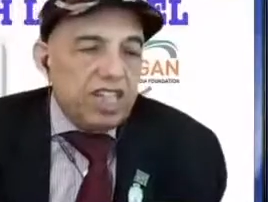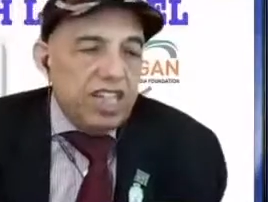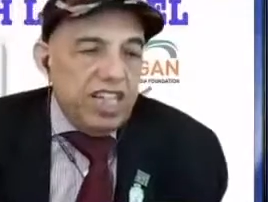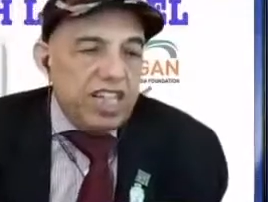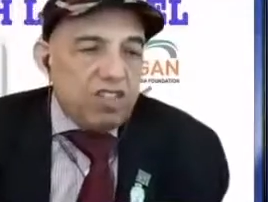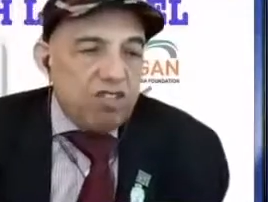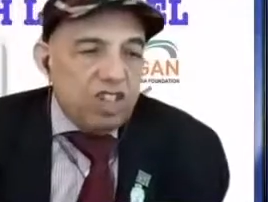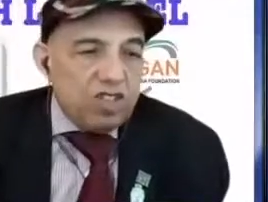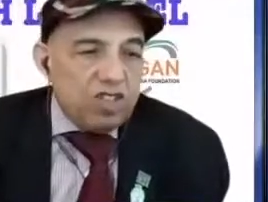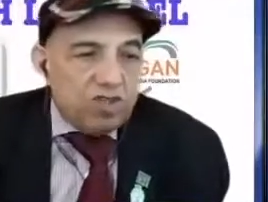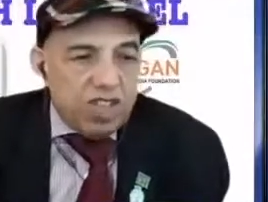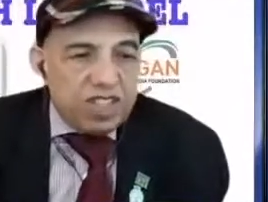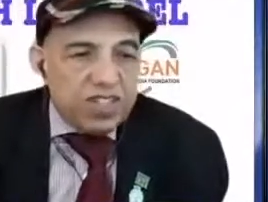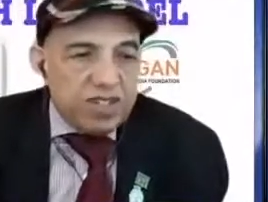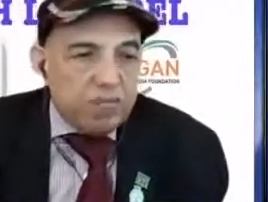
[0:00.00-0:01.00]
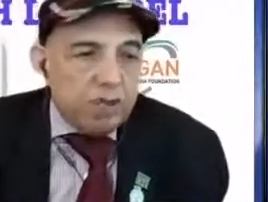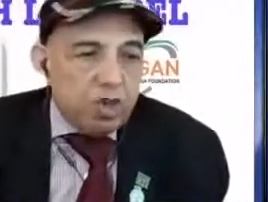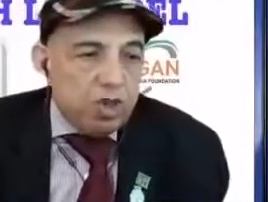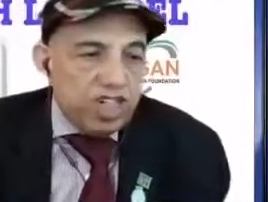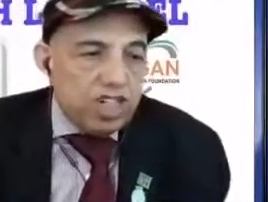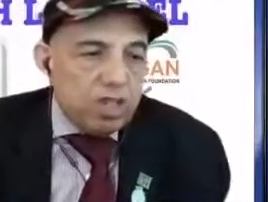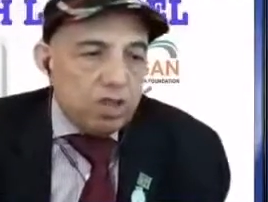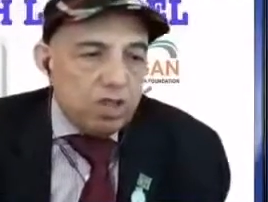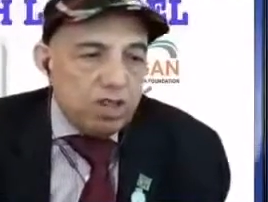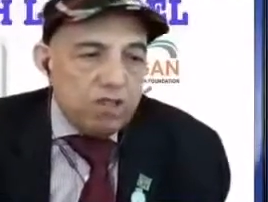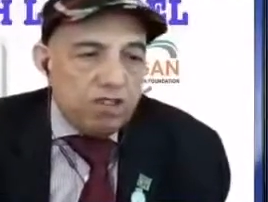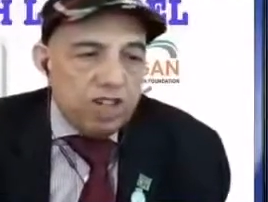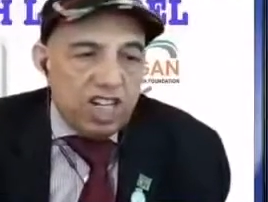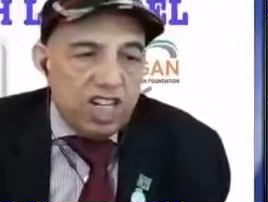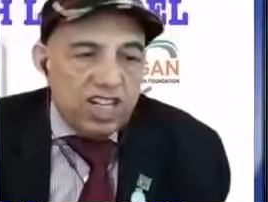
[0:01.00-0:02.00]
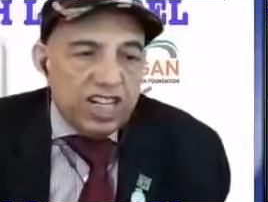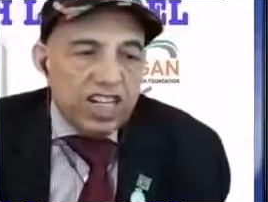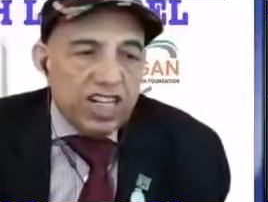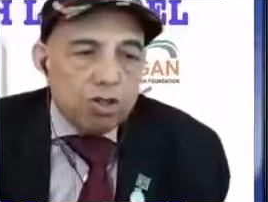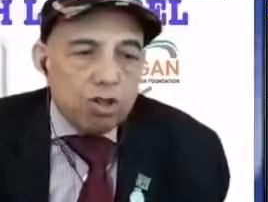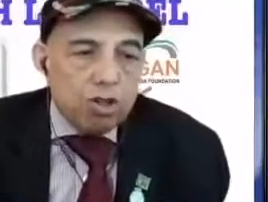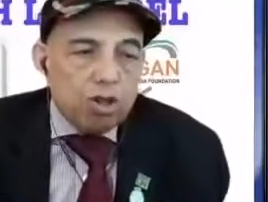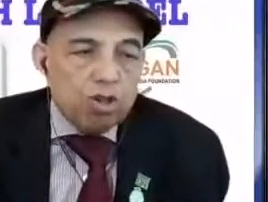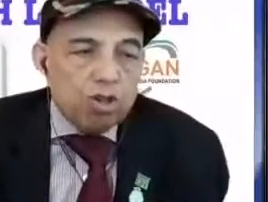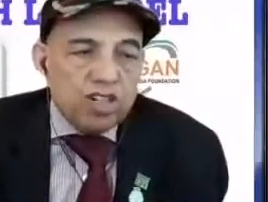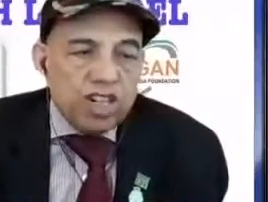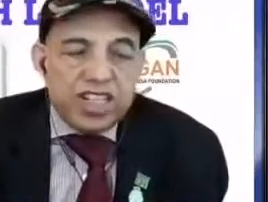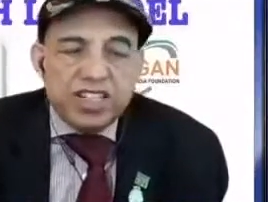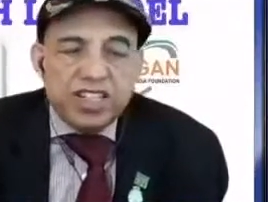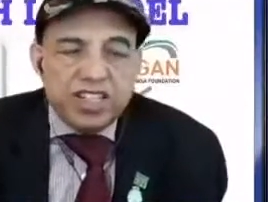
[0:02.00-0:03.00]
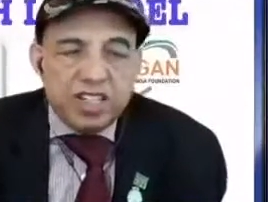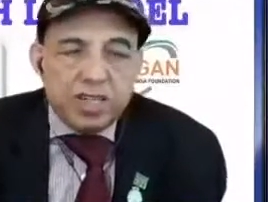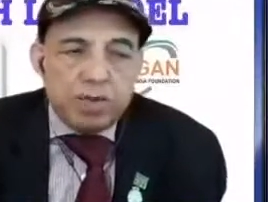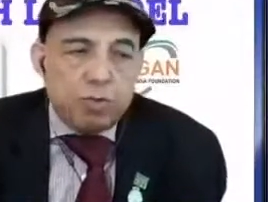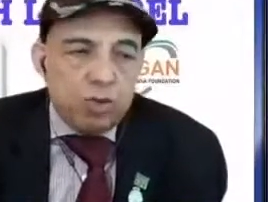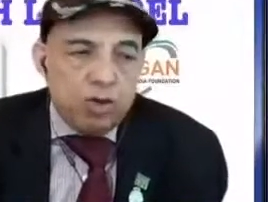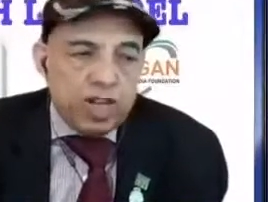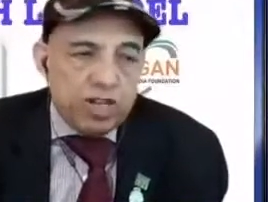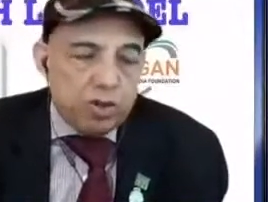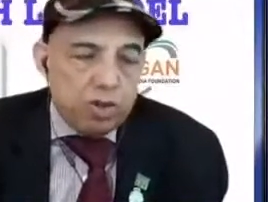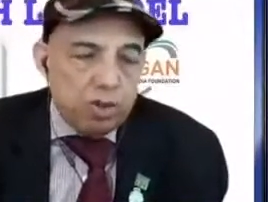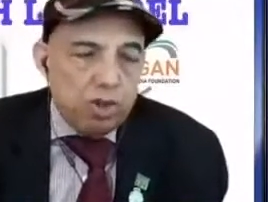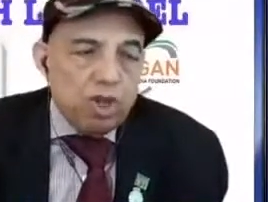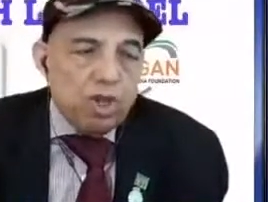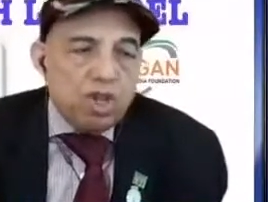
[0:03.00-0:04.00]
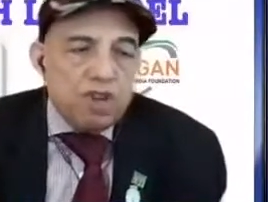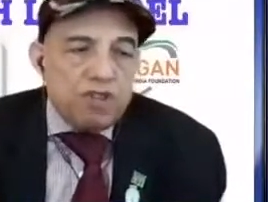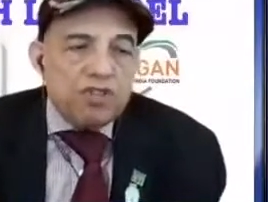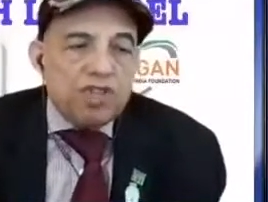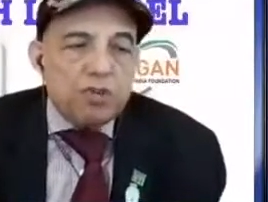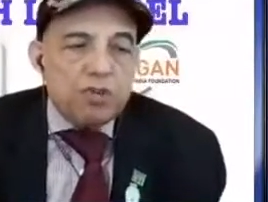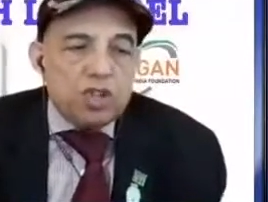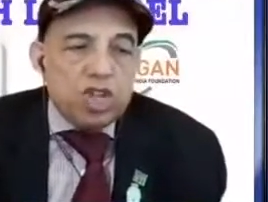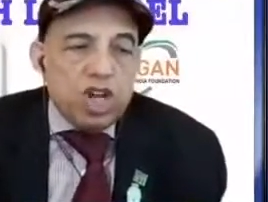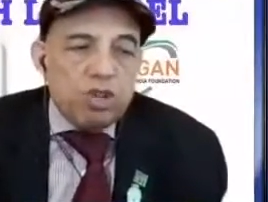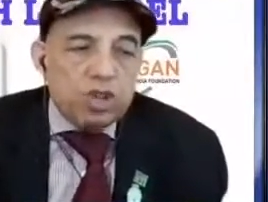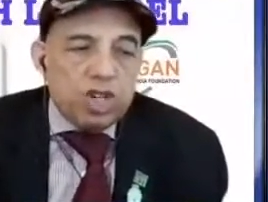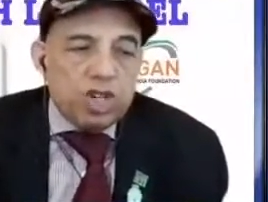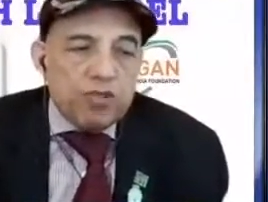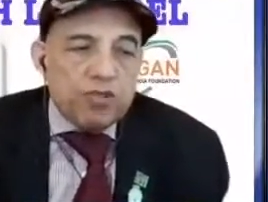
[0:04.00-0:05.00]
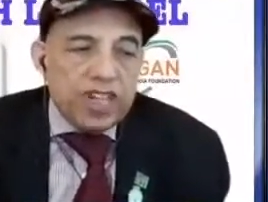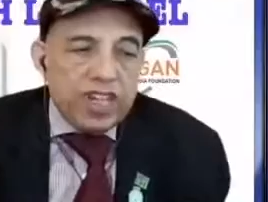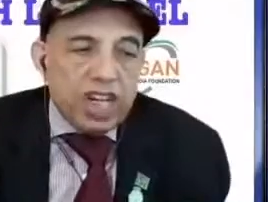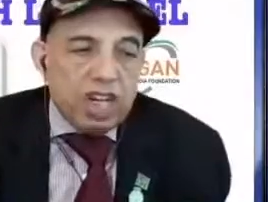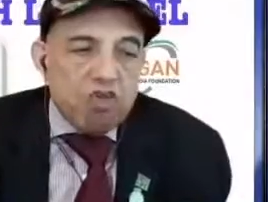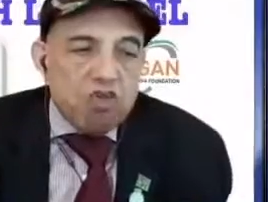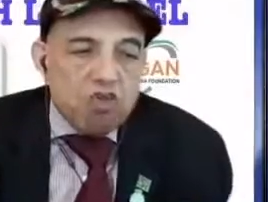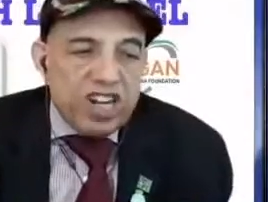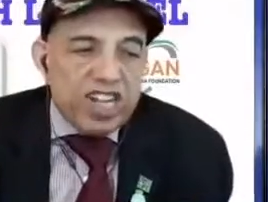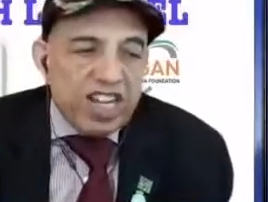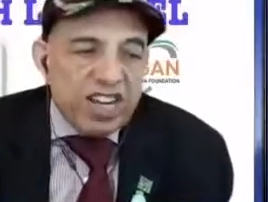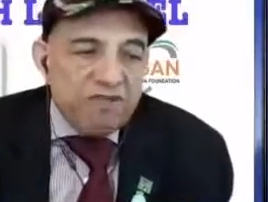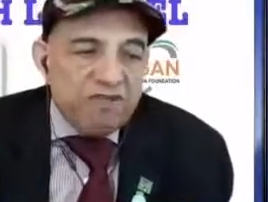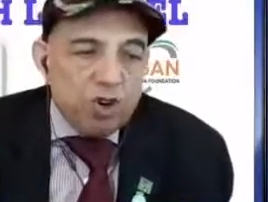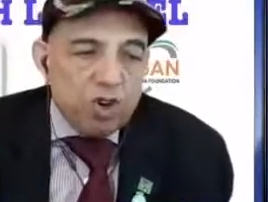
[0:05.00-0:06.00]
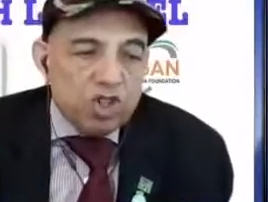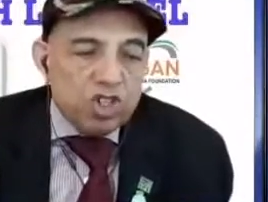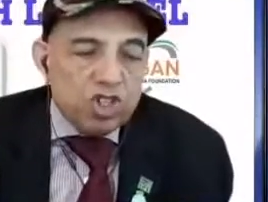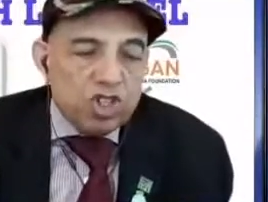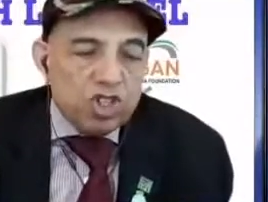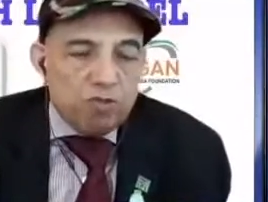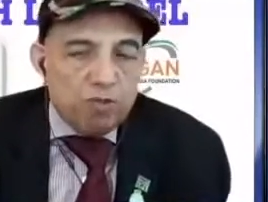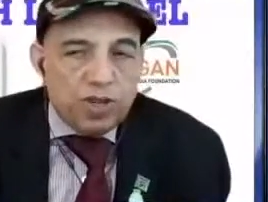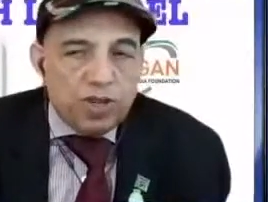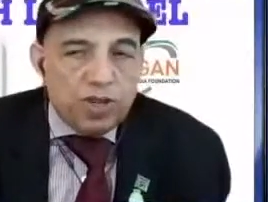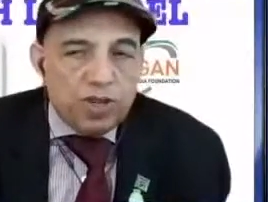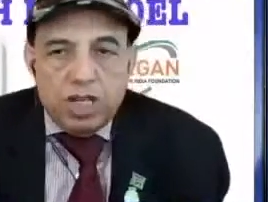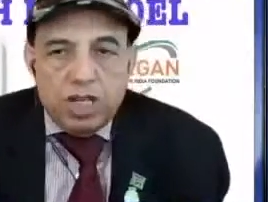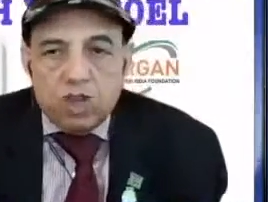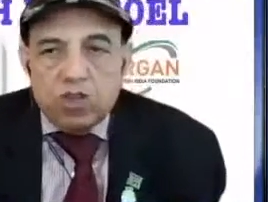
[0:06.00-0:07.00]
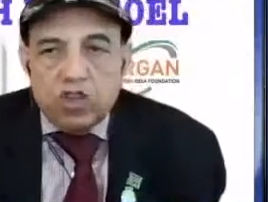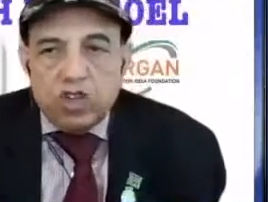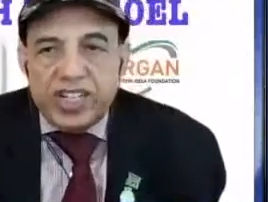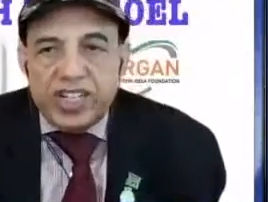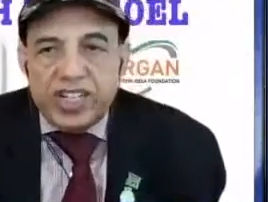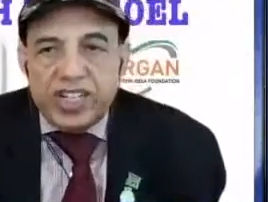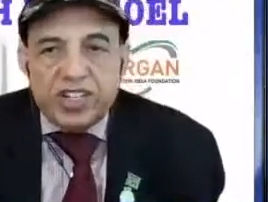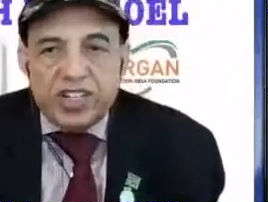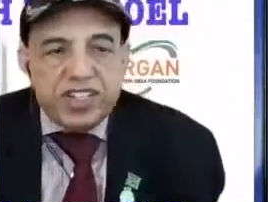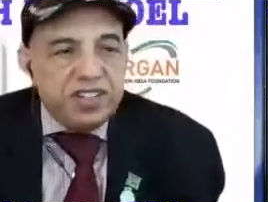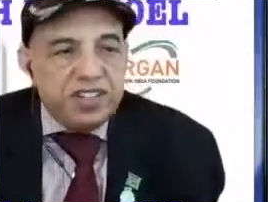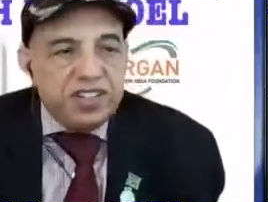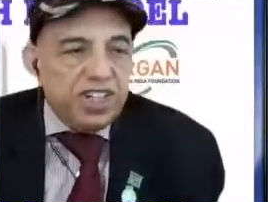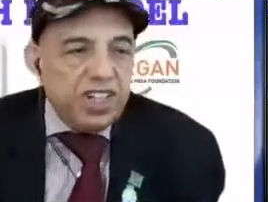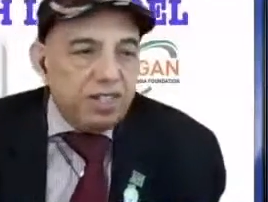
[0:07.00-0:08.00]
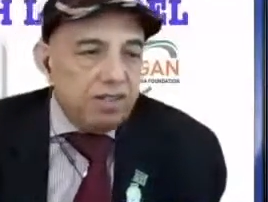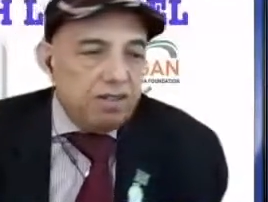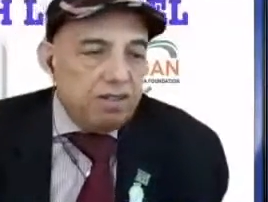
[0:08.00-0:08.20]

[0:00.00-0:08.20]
It was first reported to the World Health Organization from South Africa on 24th November 2021.